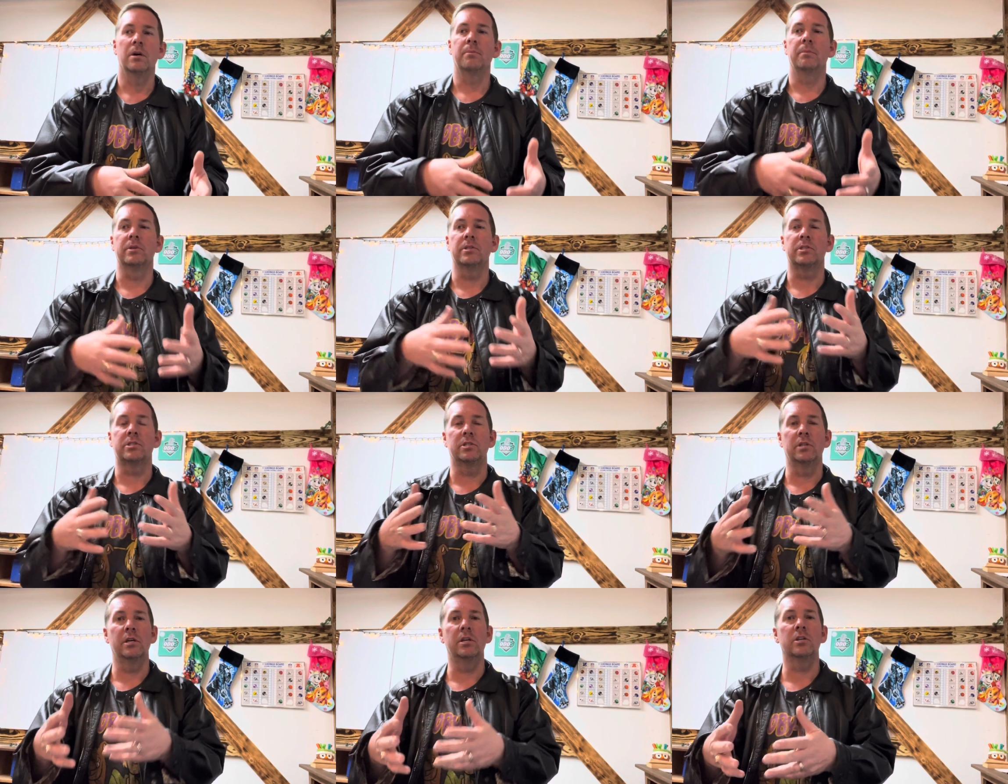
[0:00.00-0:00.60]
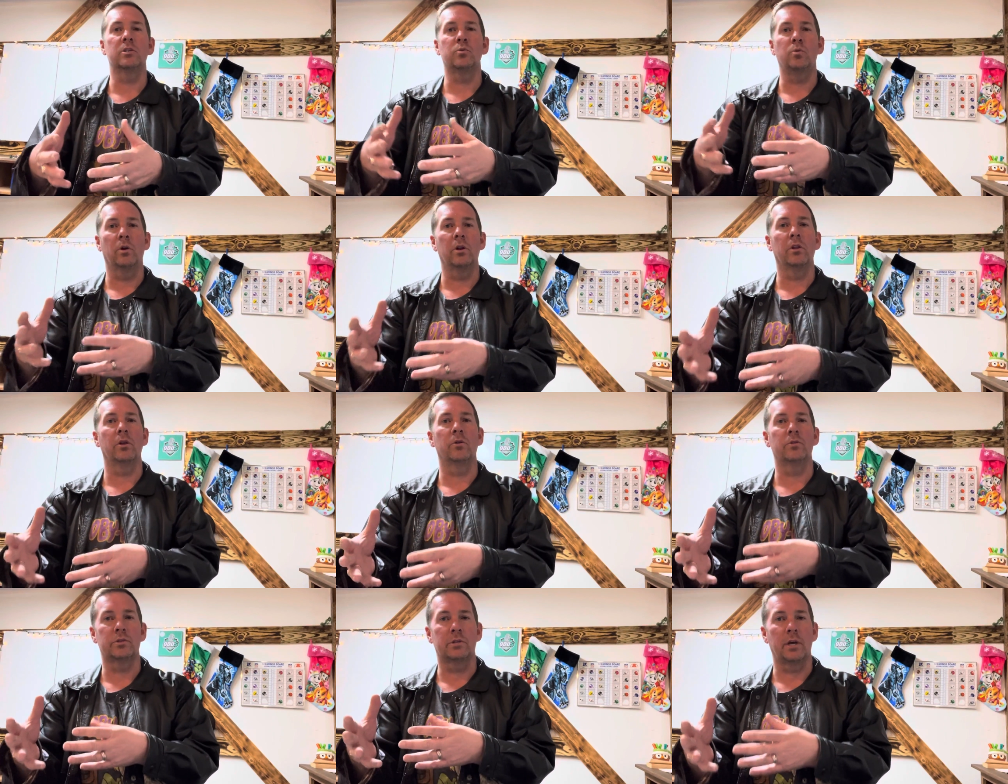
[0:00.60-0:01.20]
but Sneed is one of
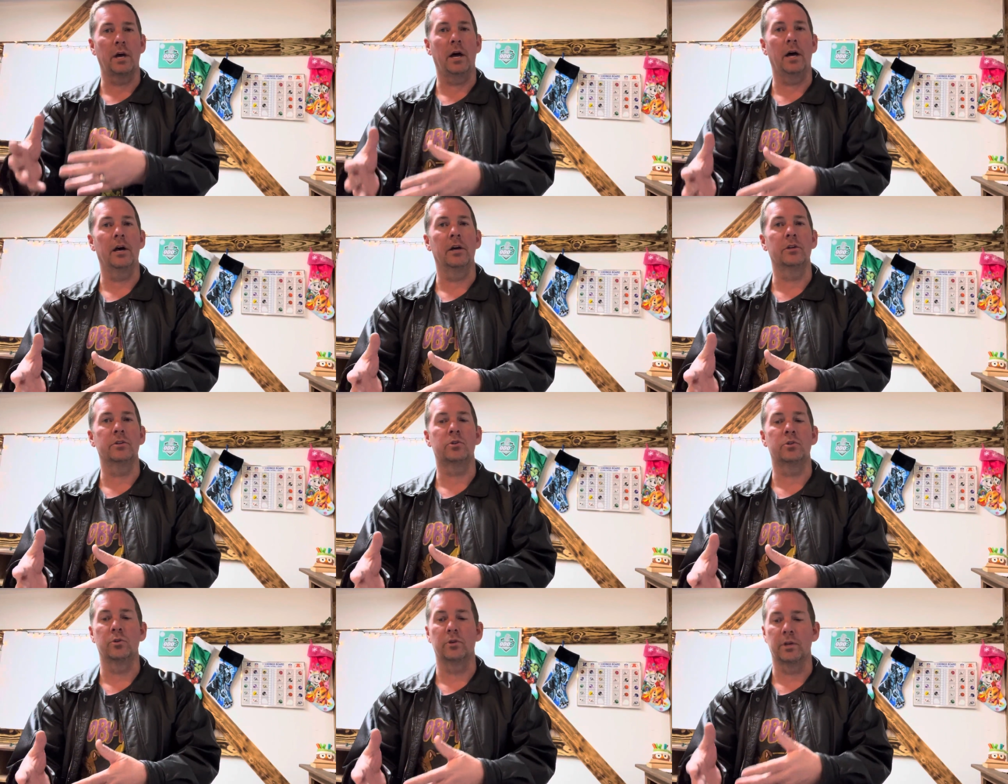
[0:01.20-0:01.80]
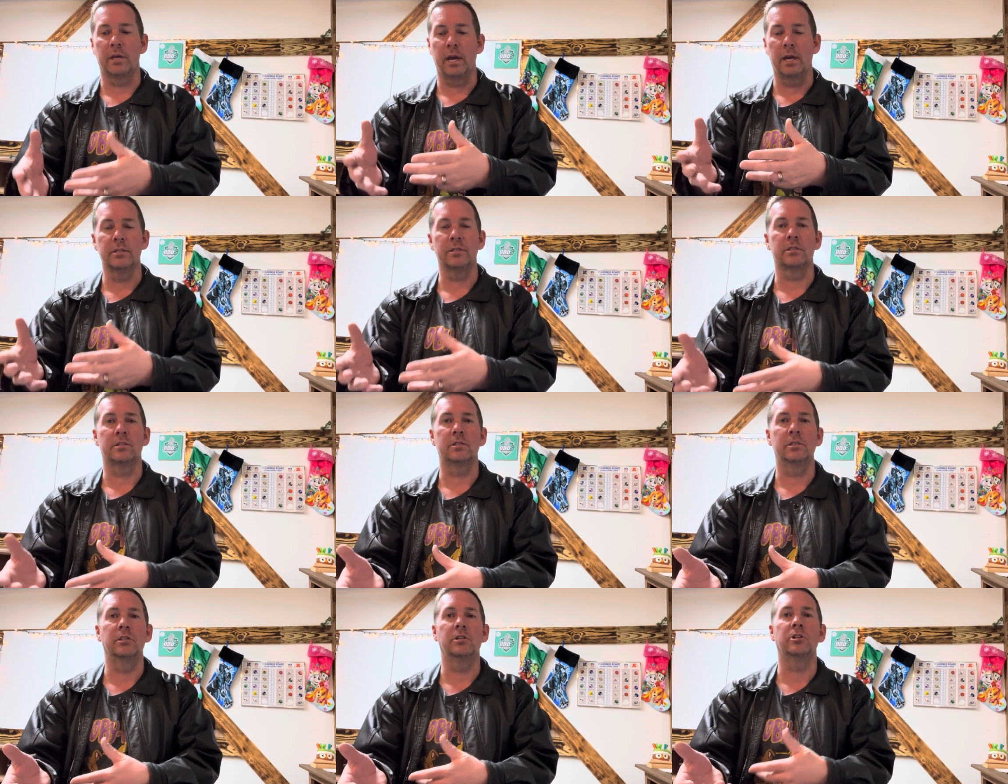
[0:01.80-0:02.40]
those guys who the
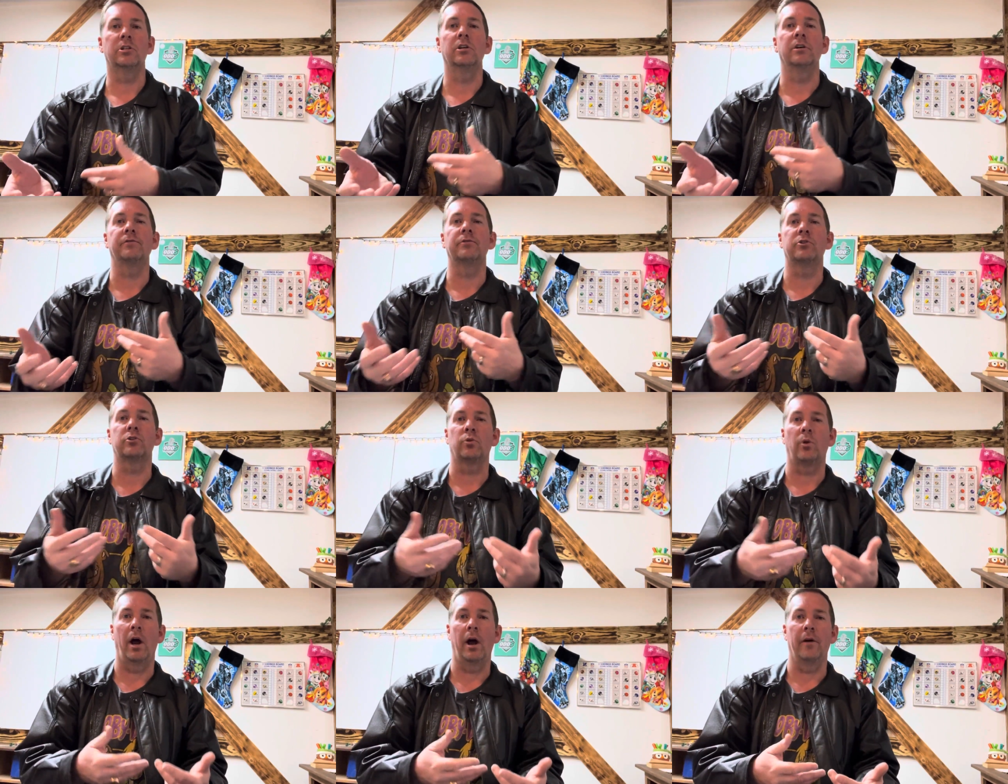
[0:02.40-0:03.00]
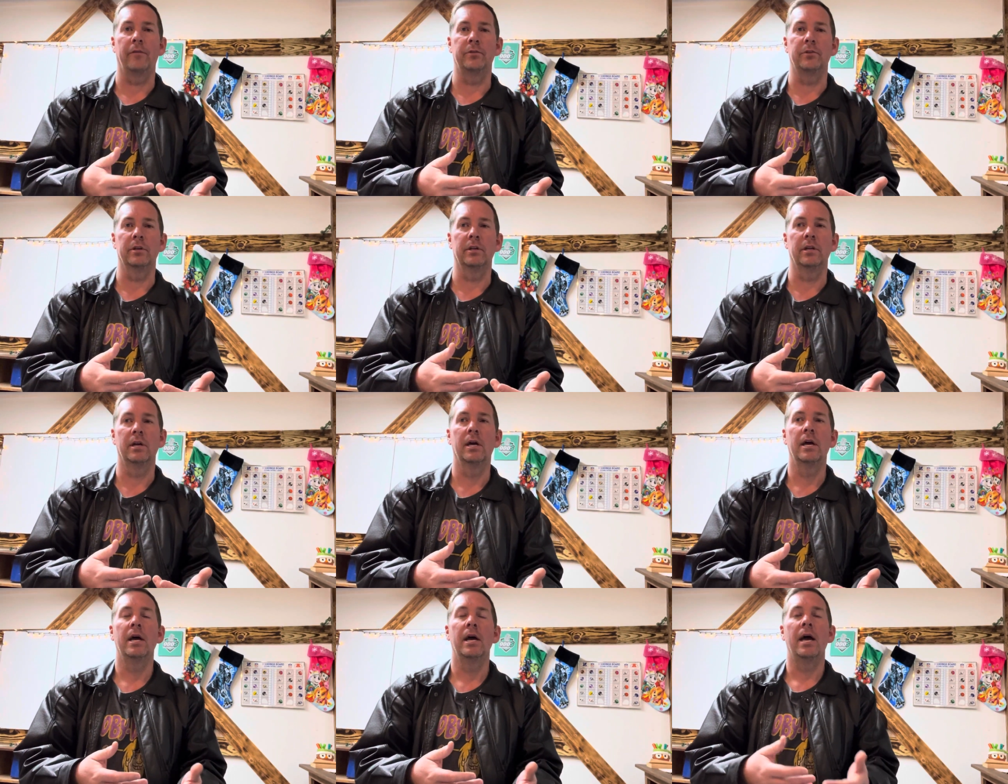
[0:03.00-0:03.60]
Kansas City Chiefs drafted,